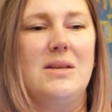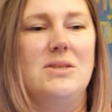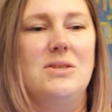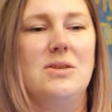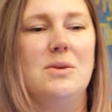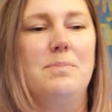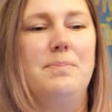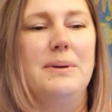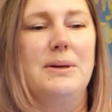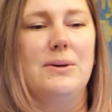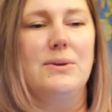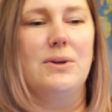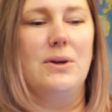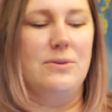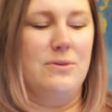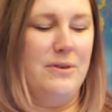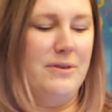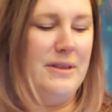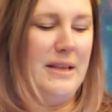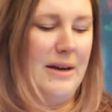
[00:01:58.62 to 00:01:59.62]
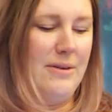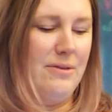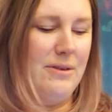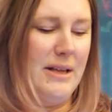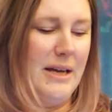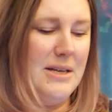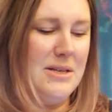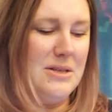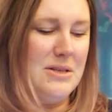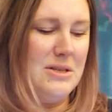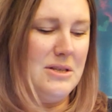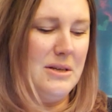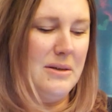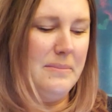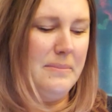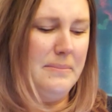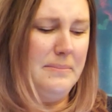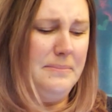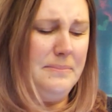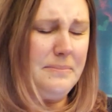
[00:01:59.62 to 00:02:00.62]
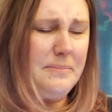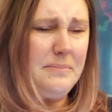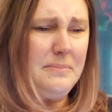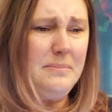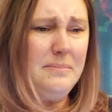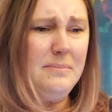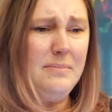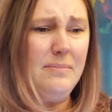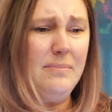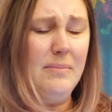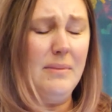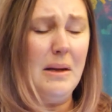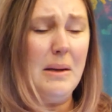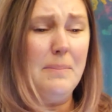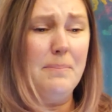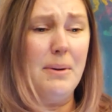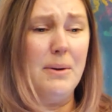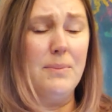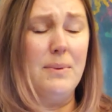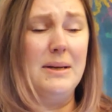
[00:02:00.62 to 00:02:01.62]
to build on that relationship. But